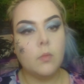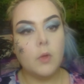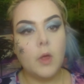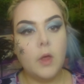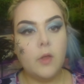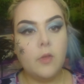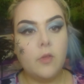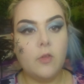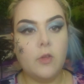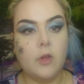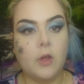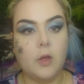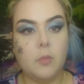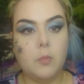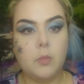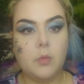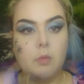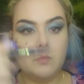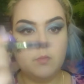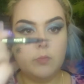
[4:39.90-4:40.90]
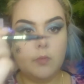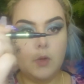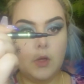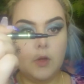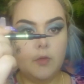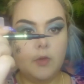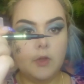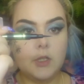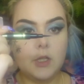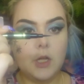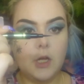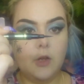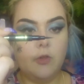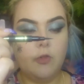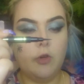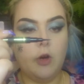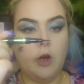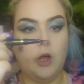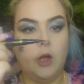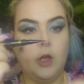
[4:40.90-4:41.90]
Here's a tip. If it's getting
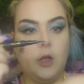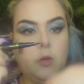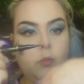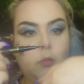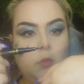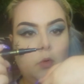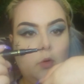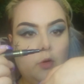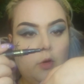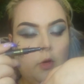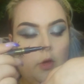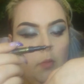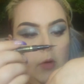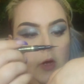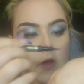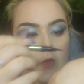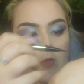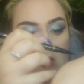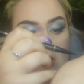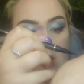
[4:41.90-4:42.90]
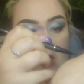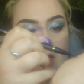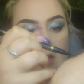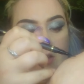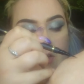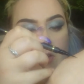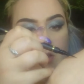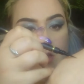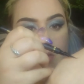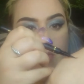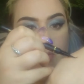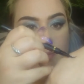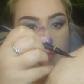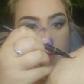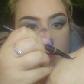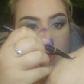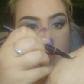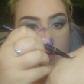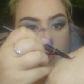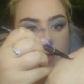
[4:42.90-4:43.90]
dry, put it on the back of your hand and
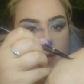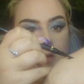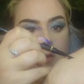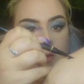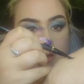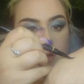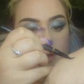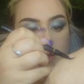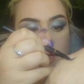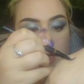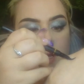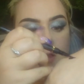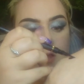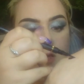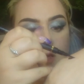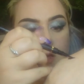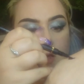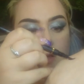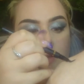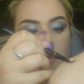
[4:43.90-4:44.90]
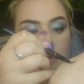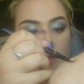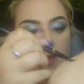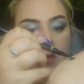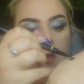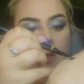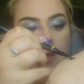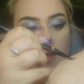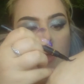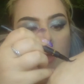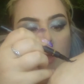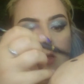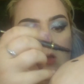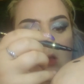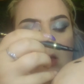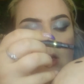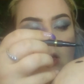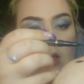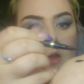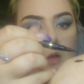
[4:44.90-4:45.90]
bend it like that,
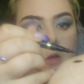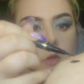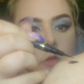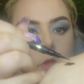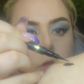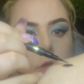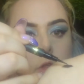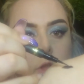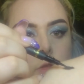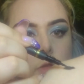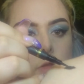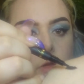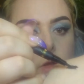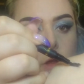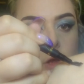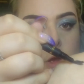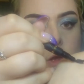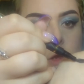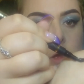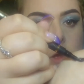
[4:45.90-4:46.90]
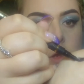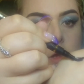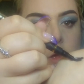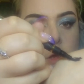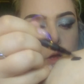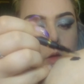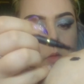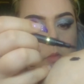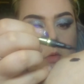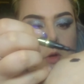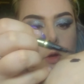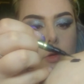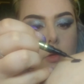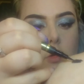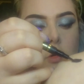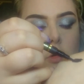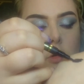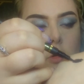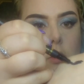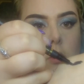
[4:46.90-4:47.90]
and as you can see, it brings
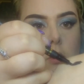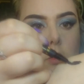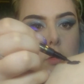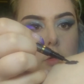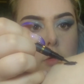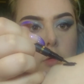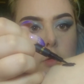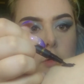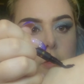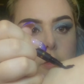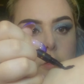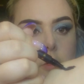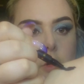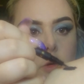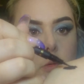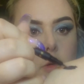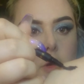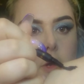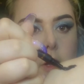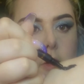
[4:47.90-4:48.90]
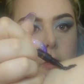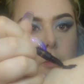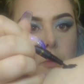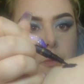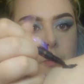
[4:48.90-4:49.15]
loads of fluid out.